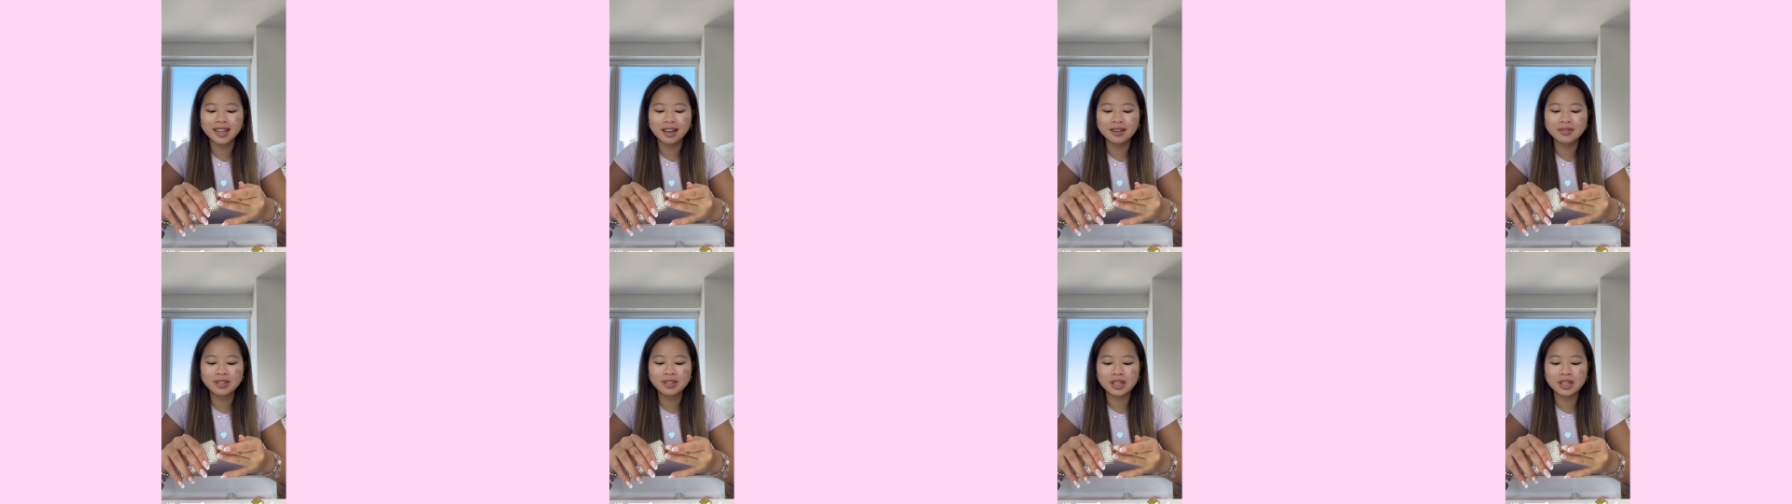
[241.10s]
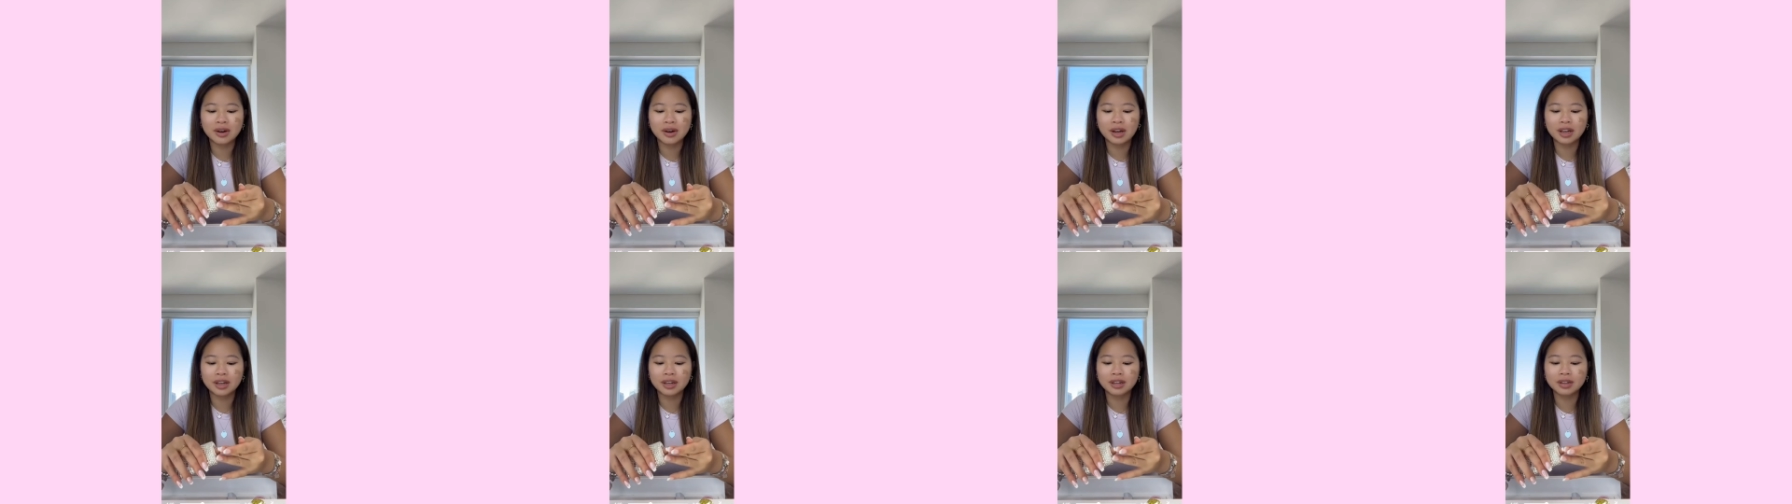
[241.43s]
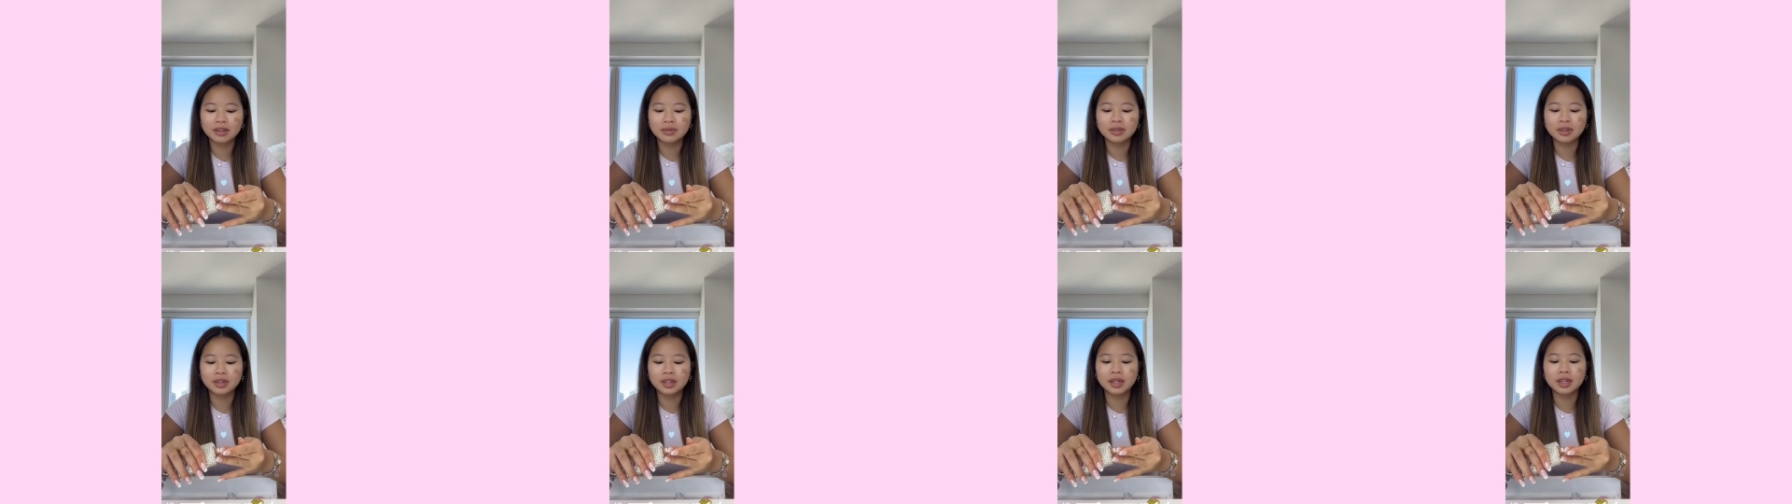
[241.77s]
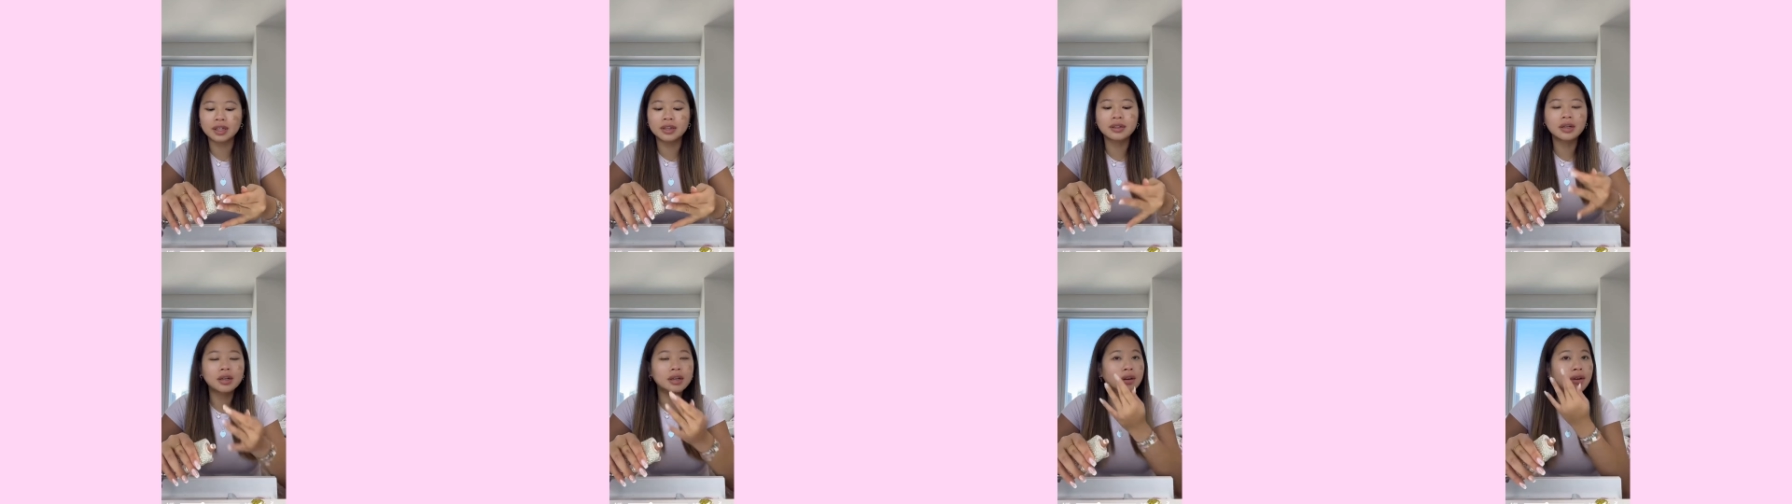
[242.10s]
So I couldn't really
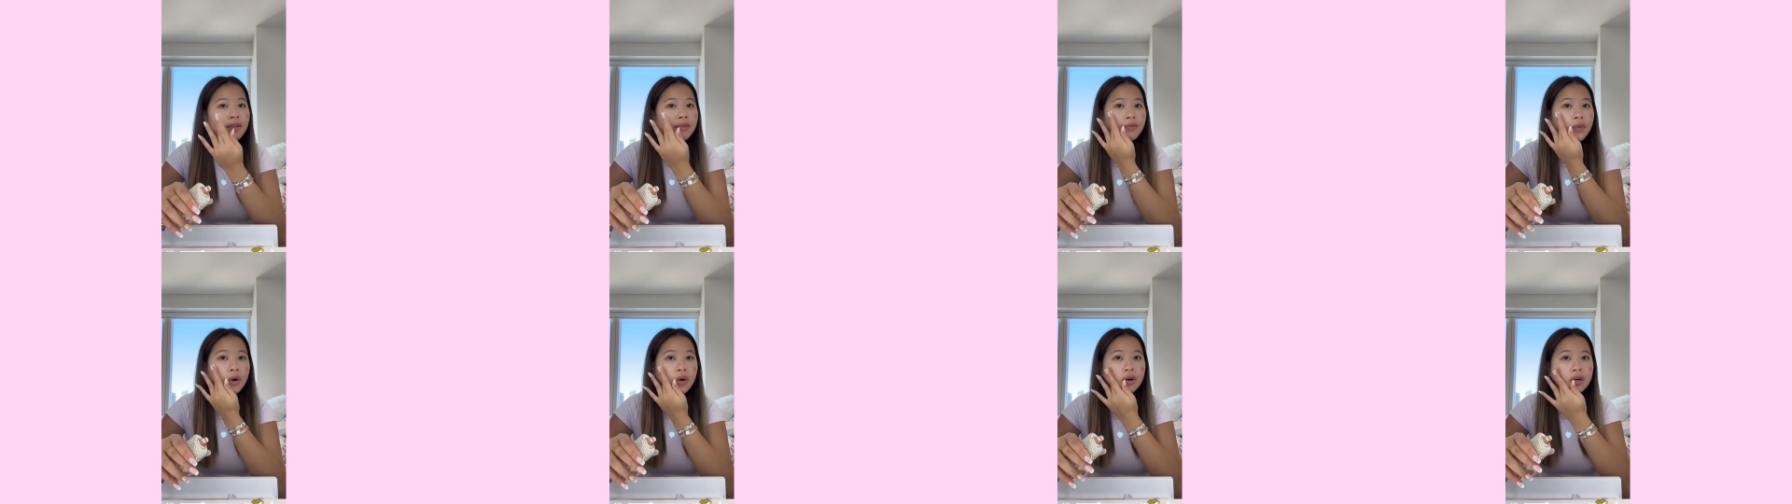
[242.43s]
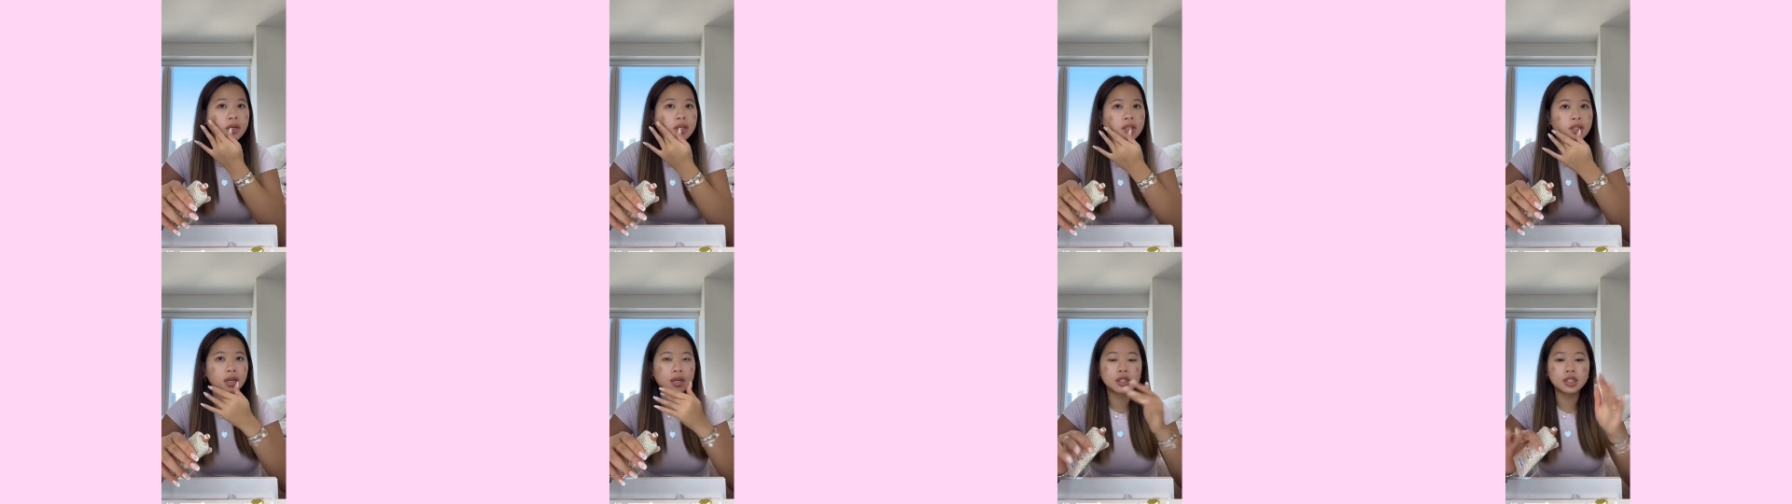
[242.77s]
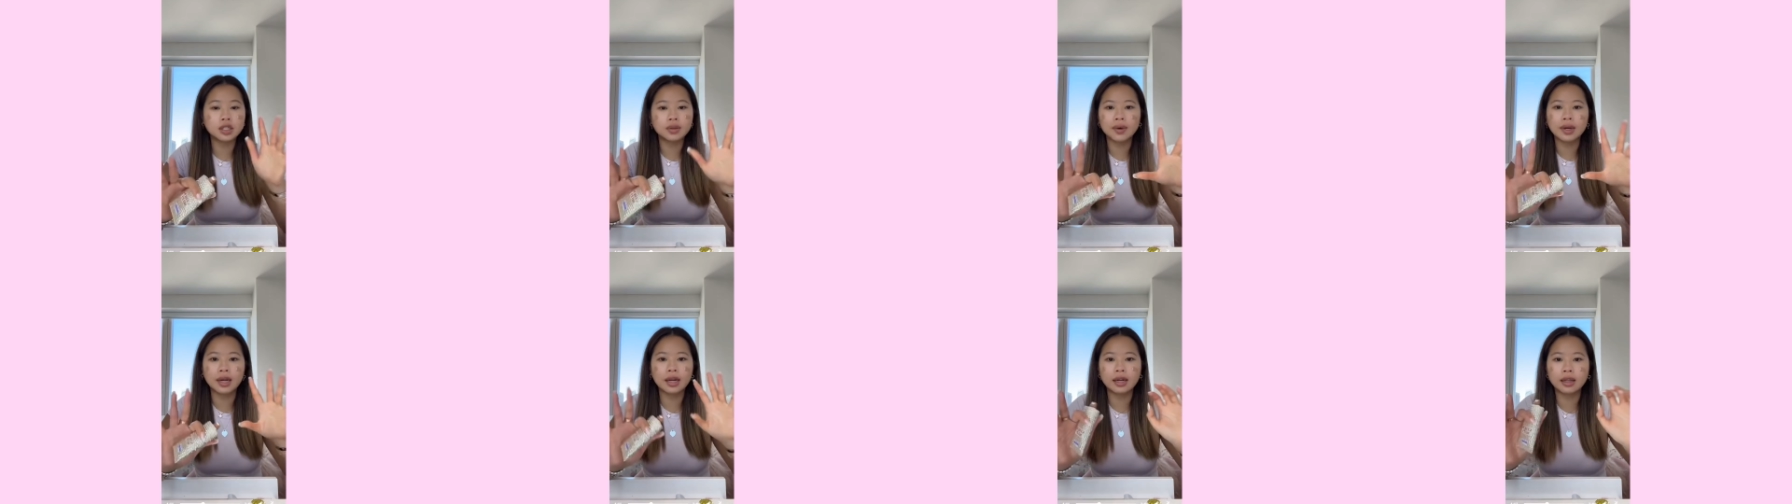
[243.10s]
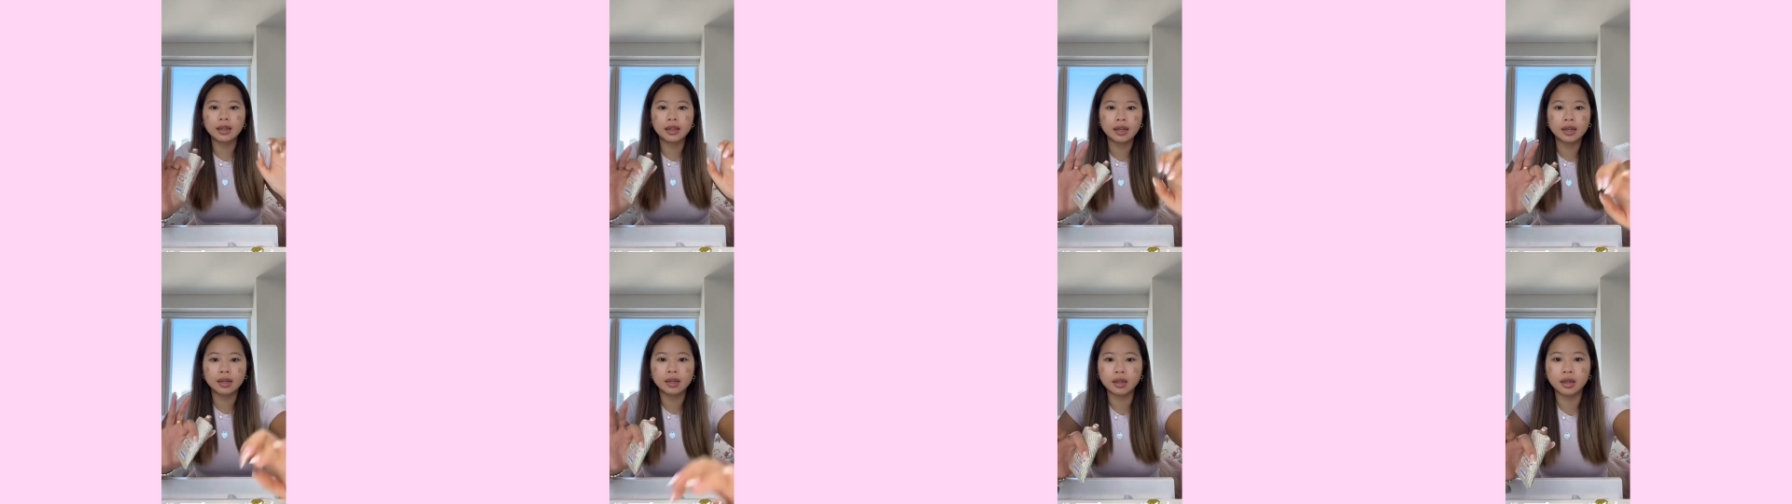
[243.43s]
focus on doing
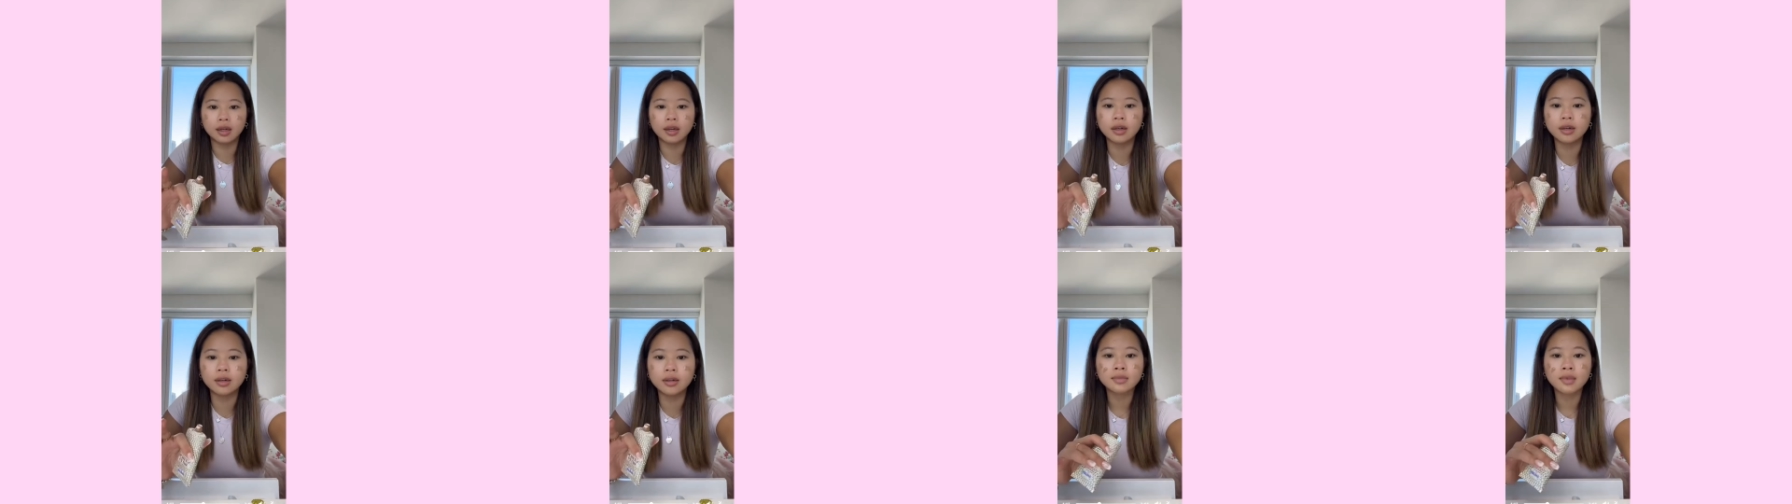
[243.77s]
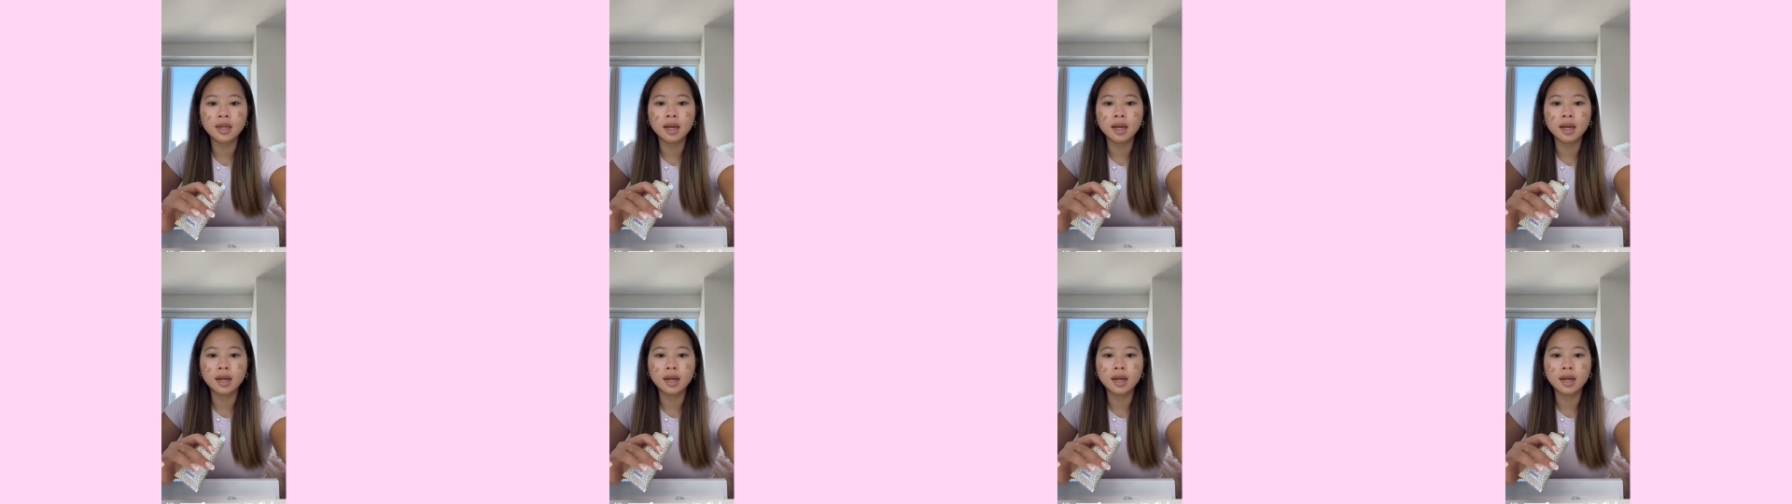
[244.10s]
anything here.